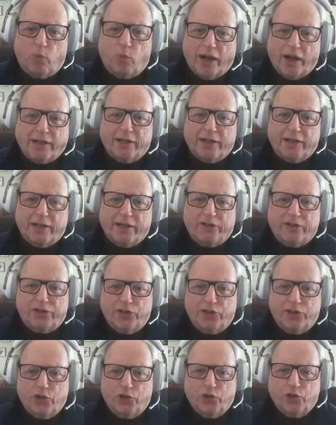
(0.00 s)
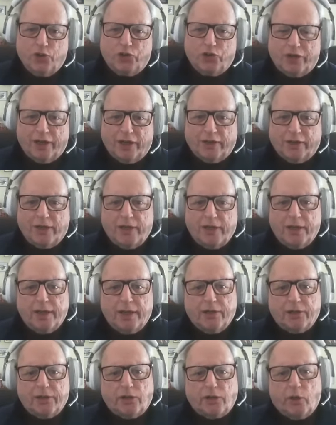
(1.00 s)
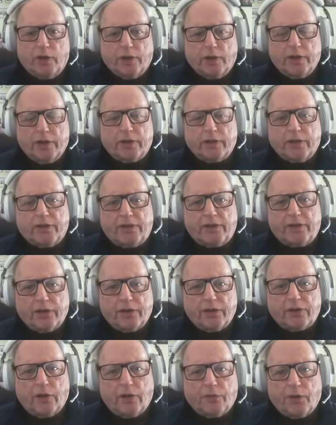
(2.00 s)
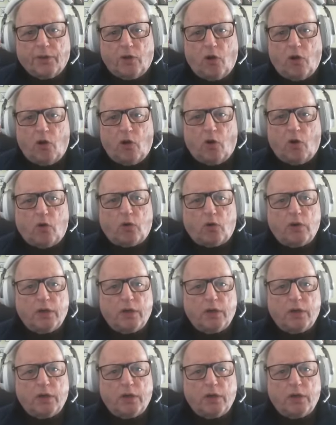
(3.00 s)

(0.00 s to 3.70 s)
it is used. And so it's a sense of the whole